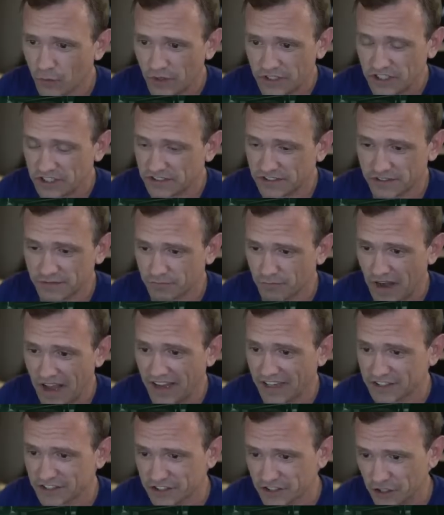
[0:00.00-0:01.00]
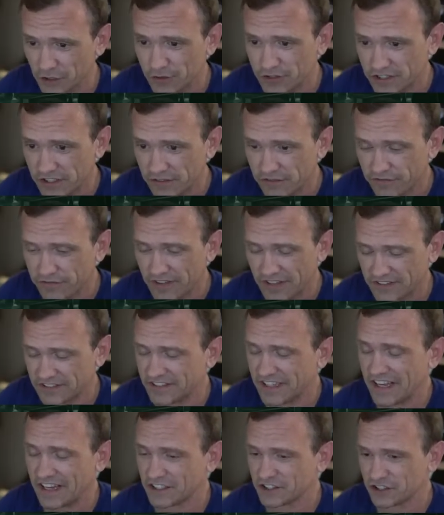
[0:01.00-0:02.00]
which is my exclusive, it's
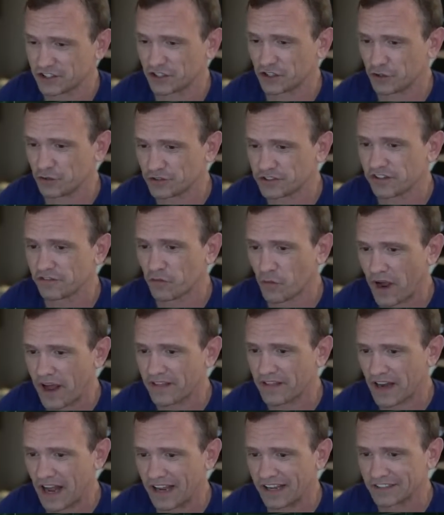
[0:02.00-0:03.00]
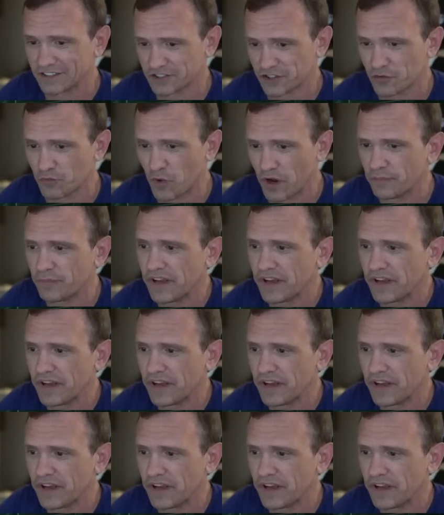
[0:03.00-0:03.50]
the exclusive way that I consume One